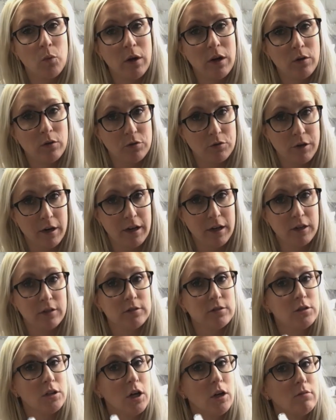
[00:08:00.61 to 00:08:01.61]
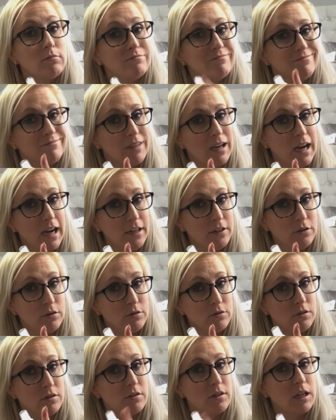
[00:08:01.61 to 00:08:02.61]
wet or dry hair. So I do
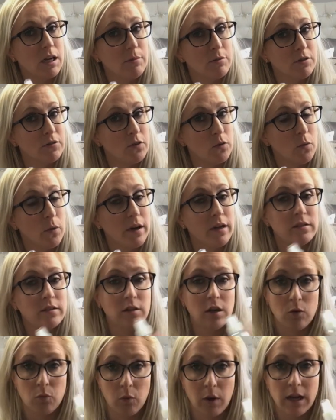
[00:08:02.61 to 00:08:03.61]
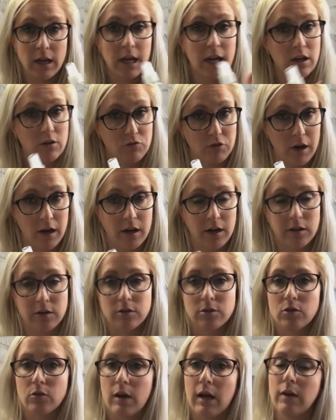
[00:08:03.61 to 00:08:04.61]
use this a couple different ways, on wet and dry hair.
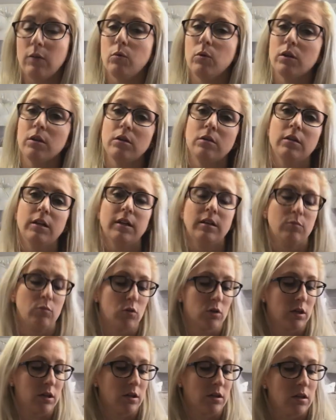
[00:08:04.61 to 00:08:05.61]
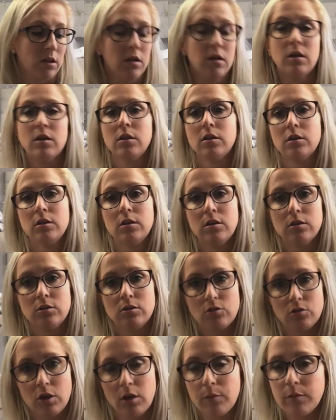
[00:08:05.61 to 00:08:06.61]
So I will, in the morning,
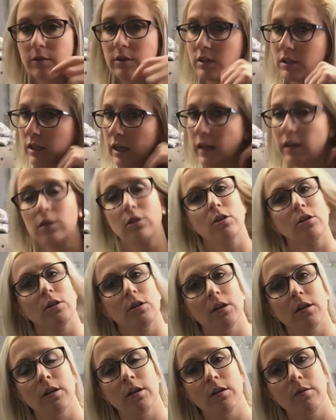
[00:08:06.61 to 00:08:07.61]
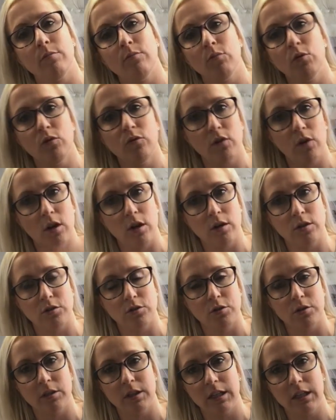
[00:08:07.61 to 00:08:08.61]
start with a detangler, move on
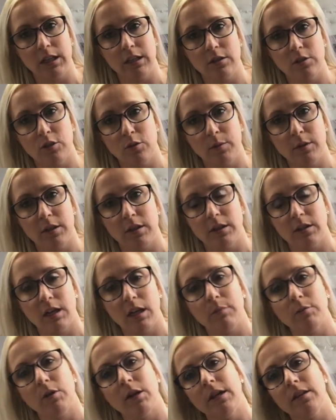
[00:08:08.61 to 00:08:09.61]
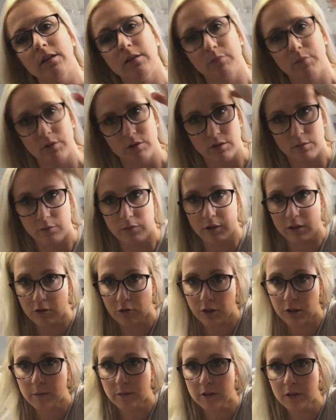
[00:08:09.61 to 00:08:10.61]
to the heat and humidity tamer, and then put some thick
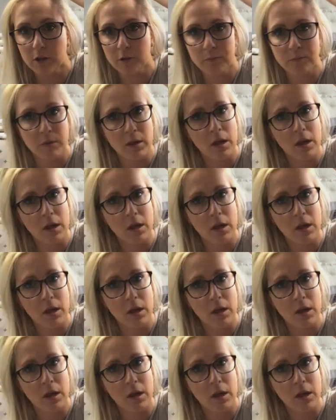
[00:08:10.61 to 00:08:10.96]
cream in there.